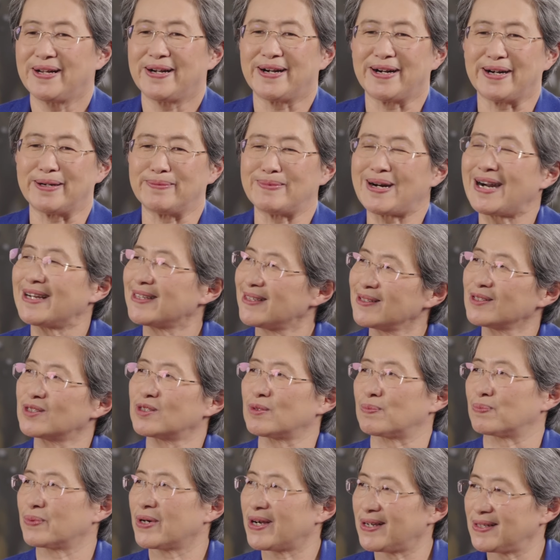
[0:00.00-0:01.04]
I think
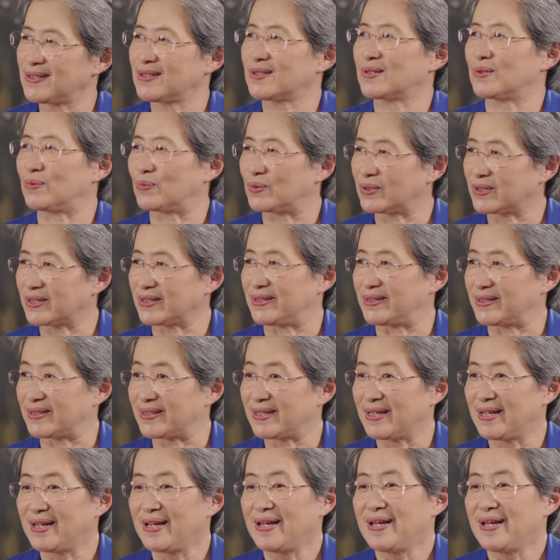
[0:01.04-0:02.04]
surprised the world.